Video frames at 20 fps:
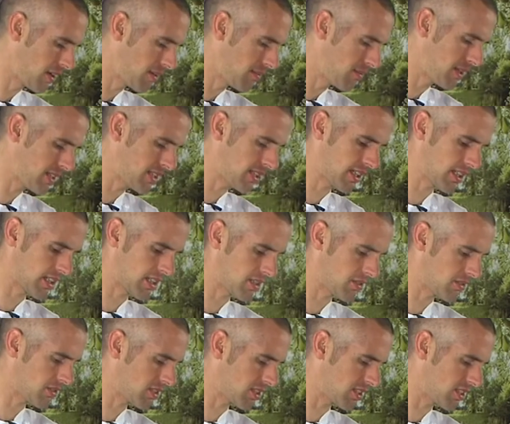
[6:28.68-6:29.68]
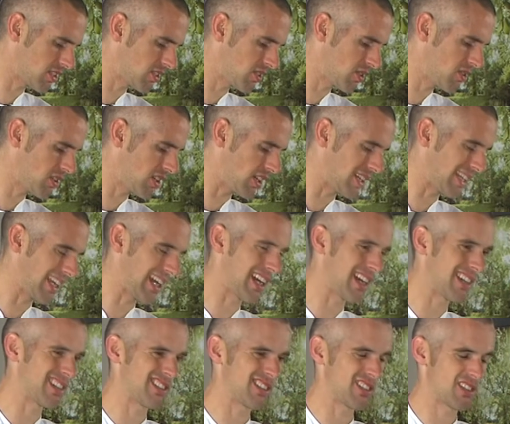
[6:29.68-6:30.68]
best thing to do is just turn it
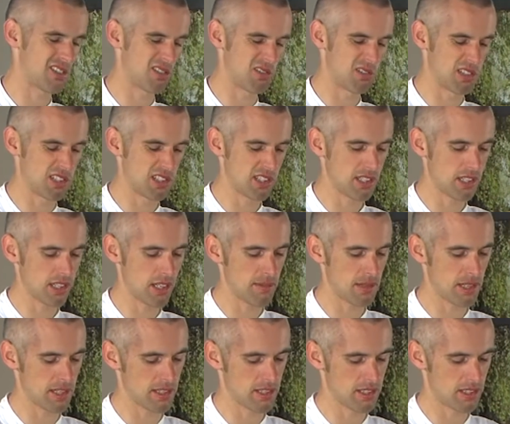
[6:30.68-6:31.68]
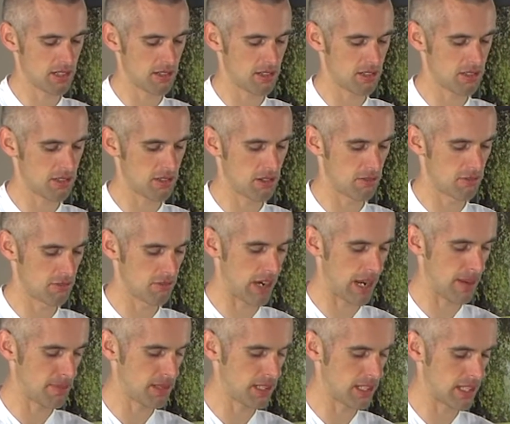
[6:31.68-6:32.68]
down to a simmer so it's not
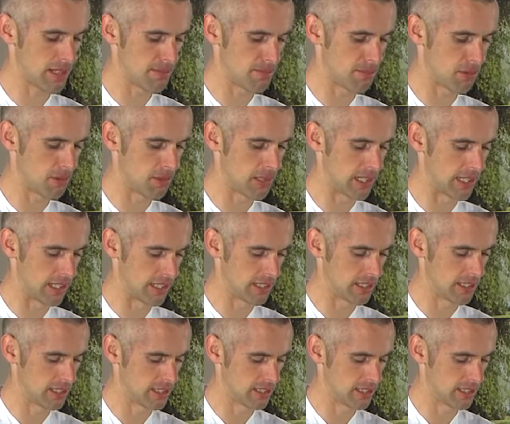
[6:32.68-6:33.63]
rapidly boiling.